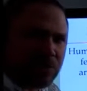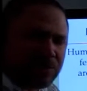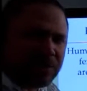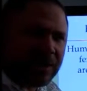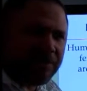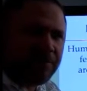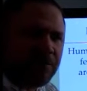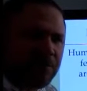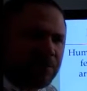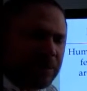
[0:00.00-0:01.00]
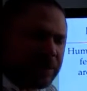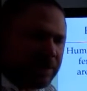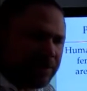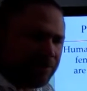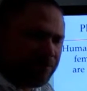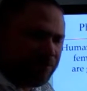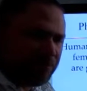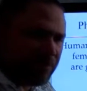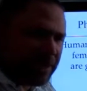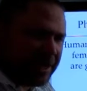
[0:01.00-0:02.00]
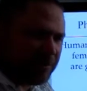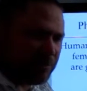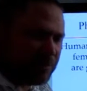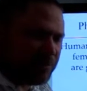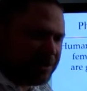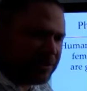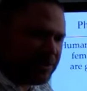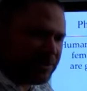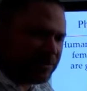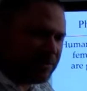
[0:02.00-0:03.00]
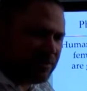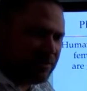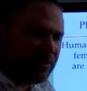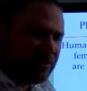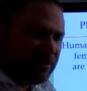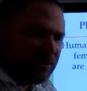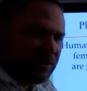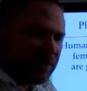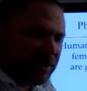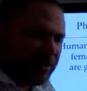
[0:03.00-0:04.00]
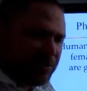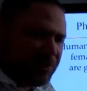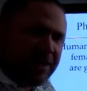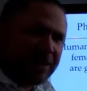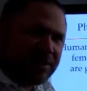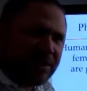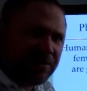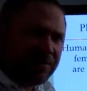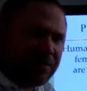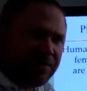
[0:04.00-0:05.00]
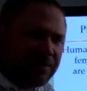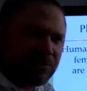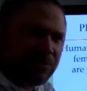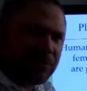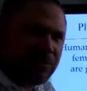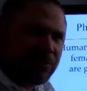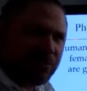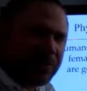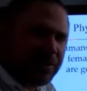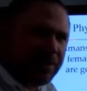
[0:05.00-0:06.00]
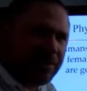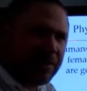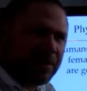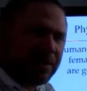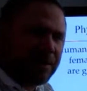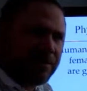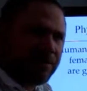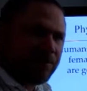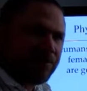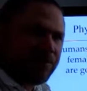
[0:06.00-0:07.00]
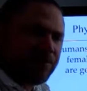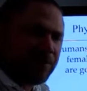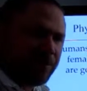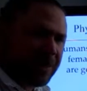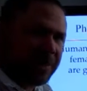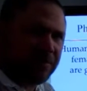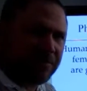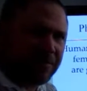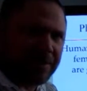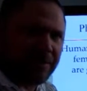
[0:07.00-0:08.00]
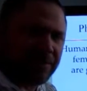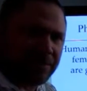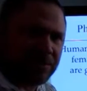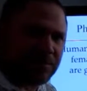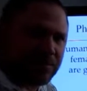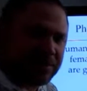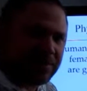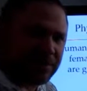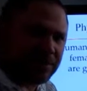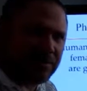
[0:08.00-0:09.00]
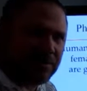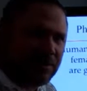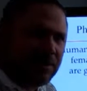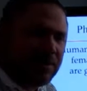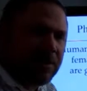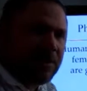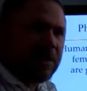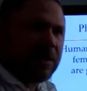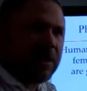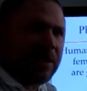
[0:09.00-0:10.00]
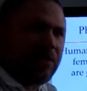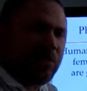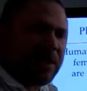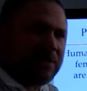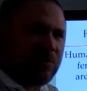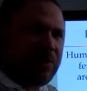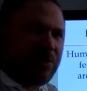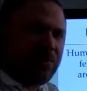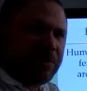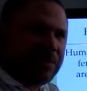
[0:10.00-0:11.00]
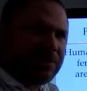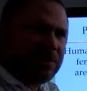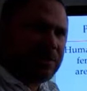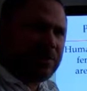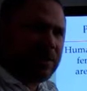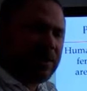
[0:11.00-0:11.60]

some animal species, you can't tell the difference really between the male and female of the species. Whereas with humans,